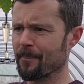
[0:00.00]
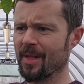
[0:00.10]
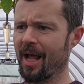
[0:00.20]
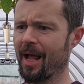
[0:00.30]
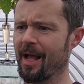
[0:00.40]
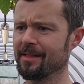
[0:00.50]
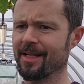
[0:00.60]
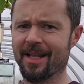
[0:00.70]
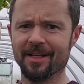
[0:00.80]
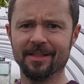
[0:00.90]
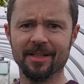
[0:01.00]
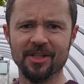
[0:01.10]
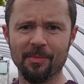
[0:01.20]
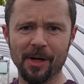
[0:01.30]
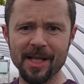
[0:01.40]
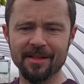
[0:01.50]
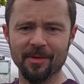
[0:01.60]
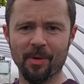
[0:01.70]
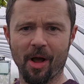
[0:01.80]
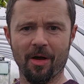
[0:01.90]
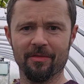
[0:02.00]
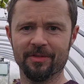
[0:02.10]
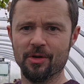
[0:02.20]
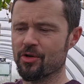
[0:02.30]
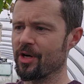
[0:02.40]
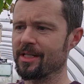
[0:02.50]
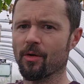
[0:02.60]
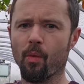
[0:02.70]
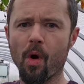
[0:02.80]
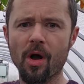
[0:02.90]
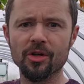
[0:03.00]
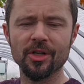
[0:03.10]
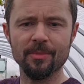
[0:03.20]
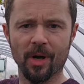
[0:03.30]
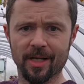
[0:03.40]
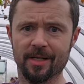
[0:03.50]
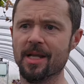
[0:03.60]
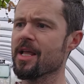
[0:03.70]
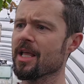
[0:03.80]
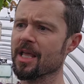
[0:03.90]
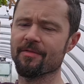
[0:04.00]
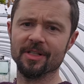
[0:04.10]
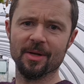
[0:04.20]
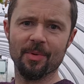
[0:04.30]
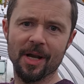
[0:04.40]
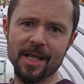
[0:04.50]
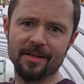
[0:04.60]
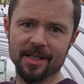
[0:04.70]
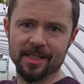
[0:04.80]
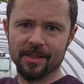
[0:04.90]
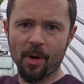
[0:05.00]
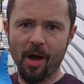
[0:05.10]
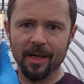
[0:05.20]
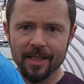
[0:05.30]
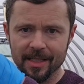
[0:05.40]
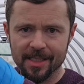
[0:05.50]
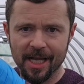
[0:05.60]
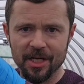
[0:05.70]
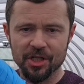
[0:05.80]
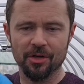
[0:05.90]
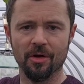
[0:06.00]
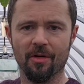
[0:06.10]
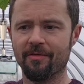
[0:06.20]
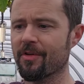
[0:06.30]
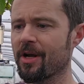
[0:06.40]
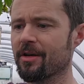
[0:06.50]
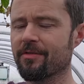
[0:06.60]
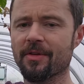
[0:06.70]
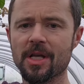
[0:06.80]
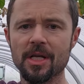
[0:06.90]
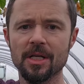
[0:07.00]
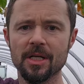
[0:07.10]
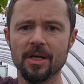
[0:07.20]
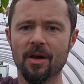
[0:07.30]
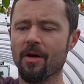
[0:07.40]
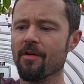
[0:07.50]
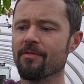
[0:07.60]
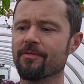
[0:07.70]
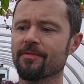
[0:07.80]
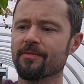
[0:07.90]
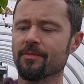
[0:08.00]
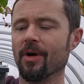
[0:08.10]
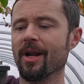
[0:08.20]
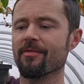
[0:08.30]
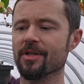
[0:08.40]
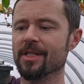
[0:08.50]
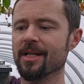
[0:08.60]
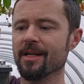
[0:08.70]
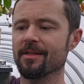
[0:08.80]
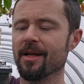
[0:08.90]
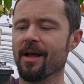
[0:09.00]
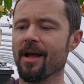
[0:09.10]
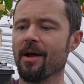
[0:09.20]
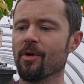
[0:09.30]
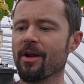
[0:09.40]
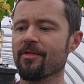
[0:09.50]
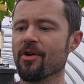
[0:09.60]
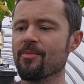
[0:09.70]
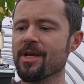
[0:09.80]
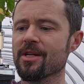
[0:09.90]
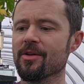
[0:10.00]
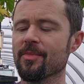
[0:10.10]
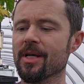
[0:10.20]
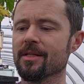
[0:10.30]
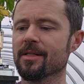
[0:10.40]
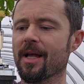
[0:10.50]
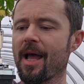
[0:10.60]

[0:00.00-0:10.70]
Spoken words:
and they can deplete the pot of nutrients, or watering might even deplete this small little section of kind of whatever's in it, whatever your medium is.